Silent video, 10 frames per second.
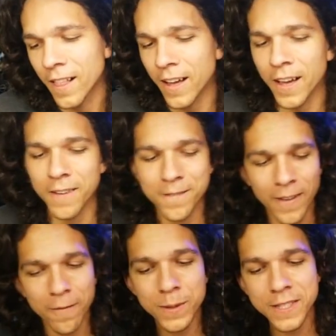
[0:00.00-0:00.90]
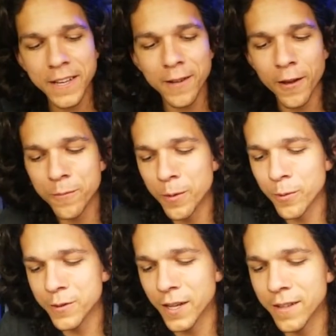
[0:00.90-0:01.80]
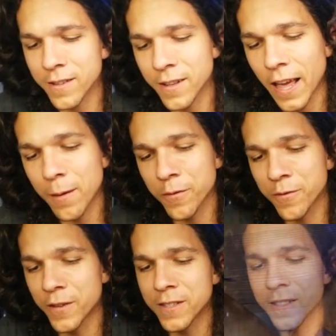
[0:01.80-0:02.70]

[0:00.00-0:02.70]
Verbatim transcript: I've I've been seeing a lot of people saying the name of this